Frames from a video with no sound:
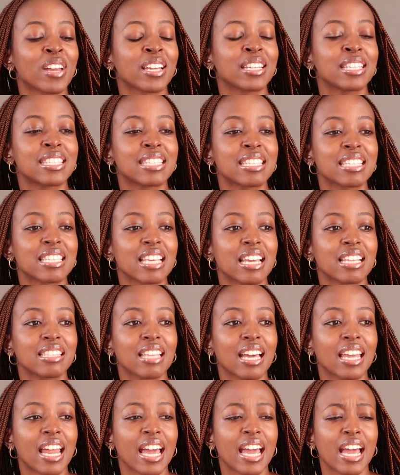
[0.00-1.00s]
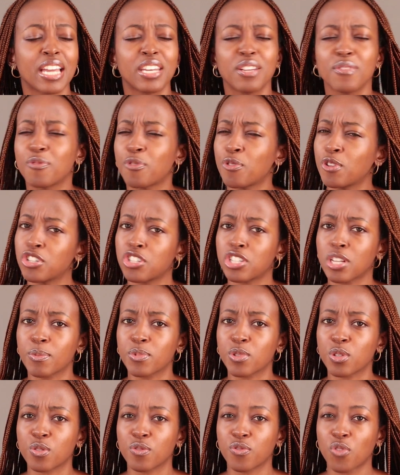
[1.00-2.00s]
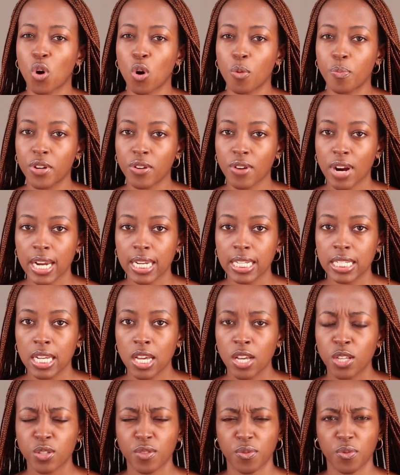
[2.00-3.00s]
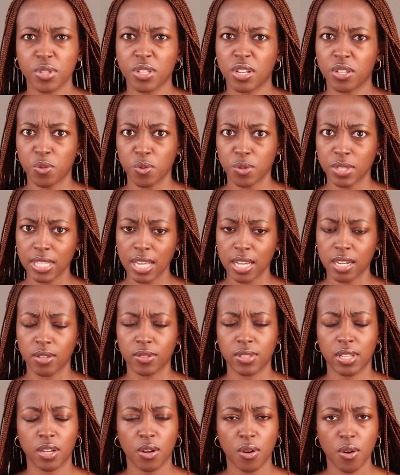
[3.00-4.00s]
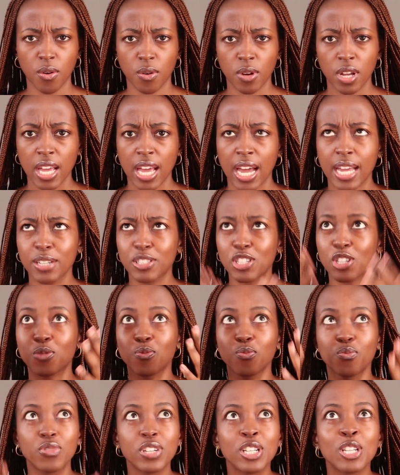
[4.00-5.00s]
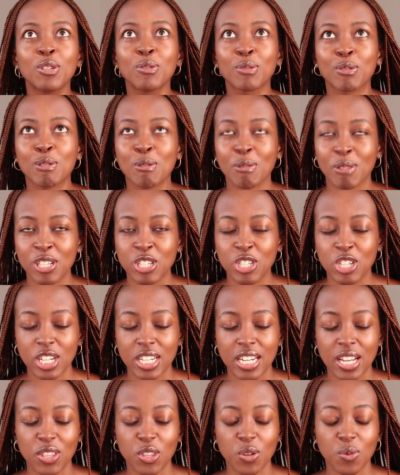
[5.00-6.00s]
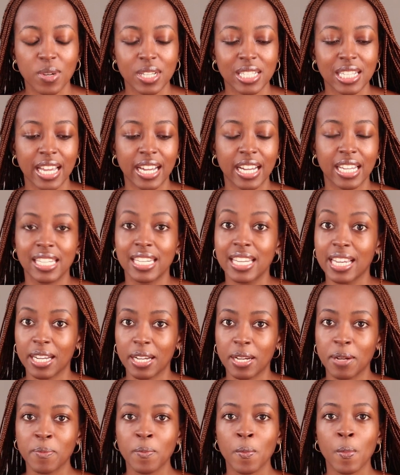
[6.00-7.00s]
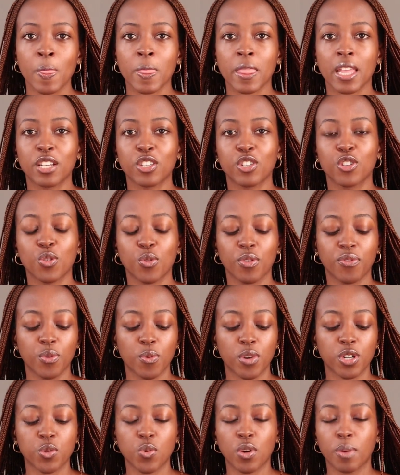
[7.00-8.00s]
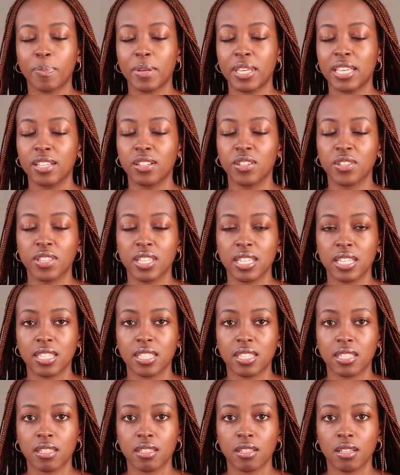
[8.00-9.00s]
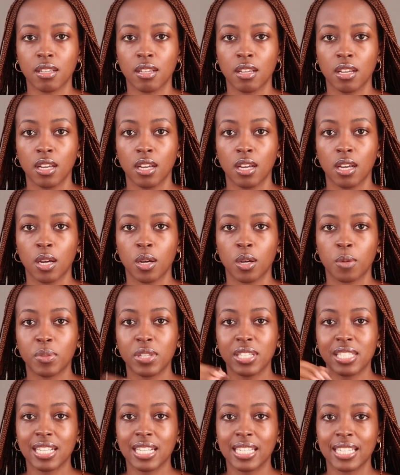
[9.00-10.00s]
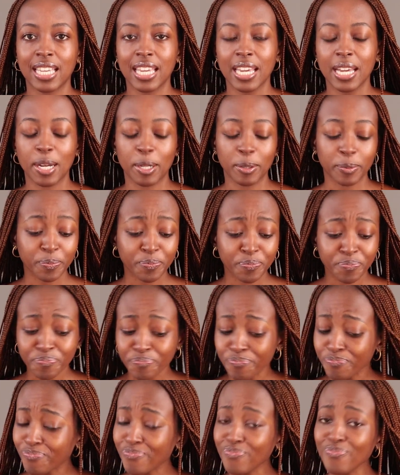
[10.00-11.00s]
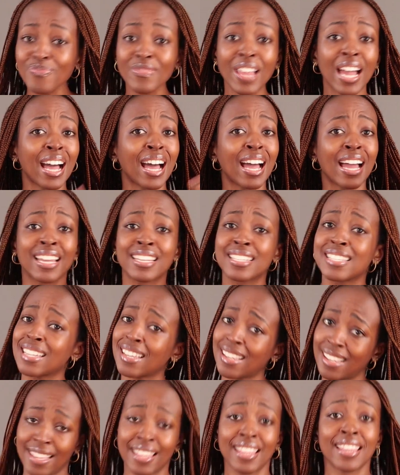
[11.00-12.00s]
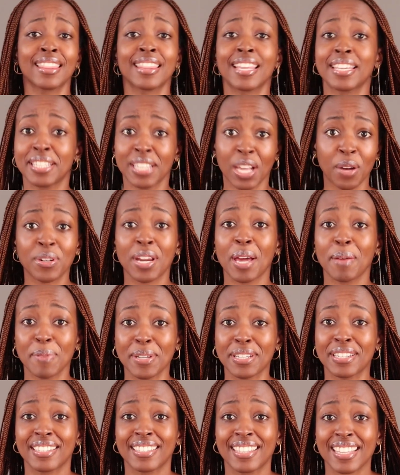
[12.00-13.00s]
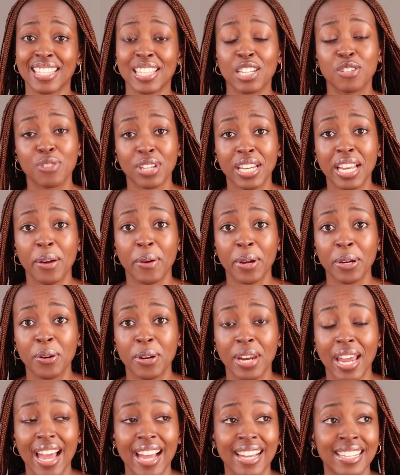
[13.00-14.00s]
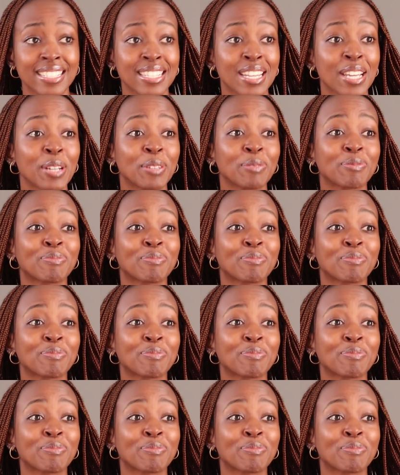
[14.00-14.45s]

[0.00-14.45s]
And it said that I had infringed some sort of copyright. So, of course, I was concerned. I was like, oh. And it just really looked so legit. And there was, like, a link. Like, you know, if you want to appeal this, please click here. And that is how it happened. That's literally how I got hacked.